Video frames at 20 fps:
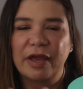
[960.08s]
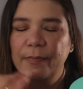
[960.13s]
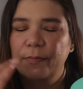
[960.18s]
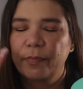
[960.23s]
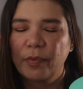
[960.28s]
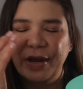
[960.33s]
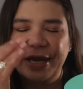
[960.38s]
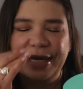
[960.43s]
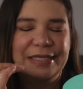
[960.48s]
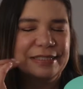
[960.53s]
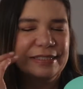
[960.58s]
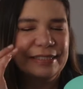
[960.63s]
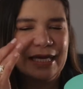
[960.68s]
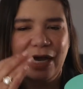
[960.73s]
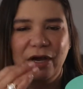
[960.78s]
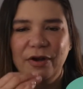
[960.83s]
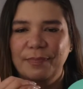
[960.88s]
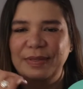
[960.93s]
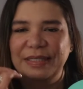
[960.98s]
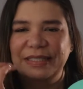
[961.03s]
It breaks
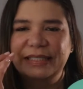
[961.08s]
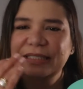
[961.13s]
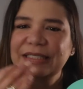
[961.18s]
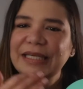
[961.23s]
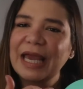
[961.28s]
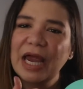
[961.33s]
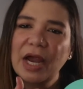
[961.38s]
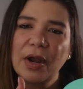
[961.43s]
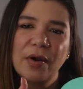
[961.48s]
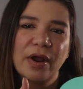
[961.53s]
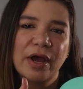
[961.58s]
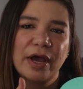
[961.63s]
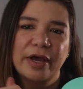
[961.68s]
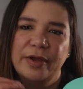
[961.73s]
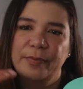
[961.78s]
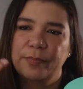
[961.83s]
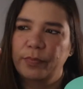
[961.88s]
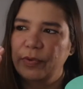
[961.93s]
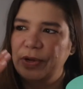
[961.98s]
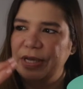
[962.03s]
down mascara,
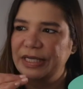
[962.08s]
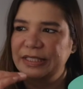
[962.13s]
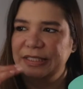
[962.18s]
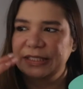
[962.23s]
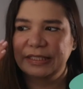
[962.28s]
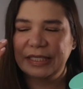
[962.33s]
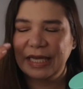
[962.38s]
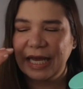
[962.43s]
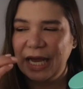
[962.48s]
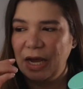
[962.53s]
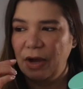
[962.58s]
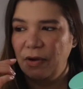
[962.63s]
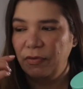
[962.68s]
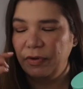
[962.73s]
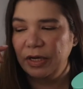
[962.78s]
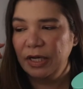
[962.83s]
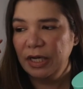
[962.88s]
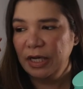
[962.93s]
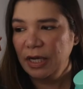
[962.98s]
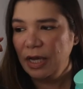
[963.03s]
it breaks
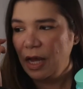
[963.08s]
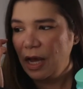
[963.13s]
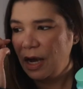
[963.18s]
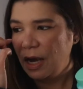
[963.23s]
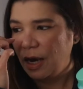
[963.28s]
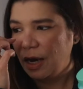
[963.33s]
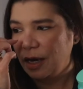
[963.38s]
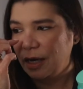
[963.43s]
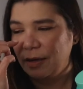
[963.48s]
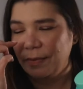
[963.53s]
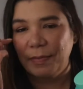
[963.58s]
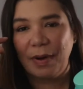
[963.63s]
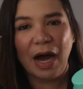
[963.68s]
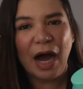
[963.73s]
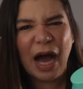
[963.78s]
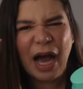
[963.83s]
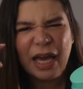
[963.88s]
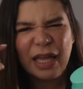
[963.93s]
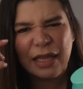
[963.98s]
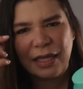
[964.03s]
down um,
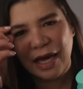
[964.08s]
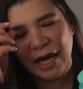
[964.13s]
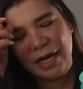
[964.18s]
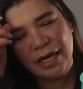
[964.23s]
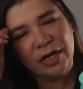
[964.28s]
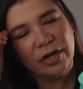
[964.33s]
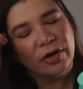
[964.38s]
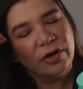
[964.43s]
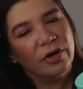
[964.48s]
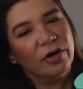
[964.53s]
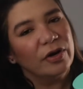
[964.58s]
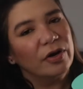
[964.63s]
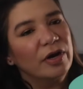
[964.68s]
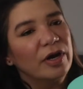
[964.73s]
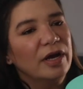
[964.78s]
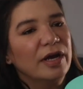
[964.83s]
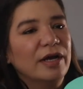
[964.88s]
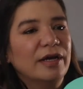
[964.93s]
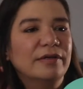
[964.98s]
eyeliner,